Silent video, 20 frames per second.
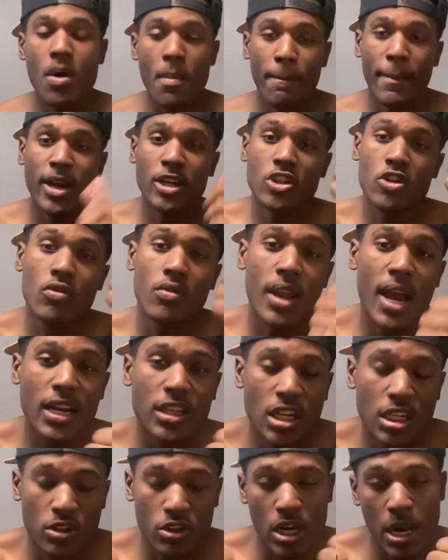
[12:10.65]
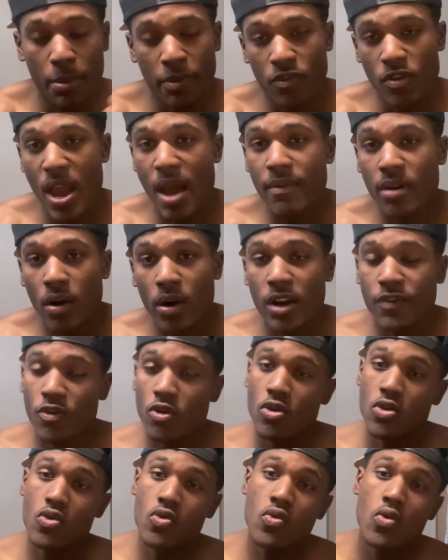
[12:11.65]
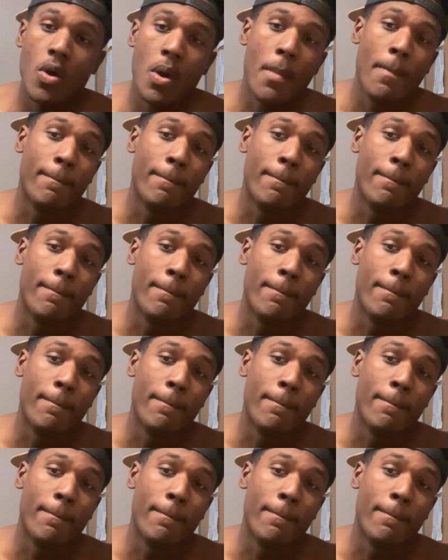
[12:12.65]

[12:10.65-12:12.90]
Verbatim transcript: Make sure you like, share, subscribe. If you haven't already, if you're new,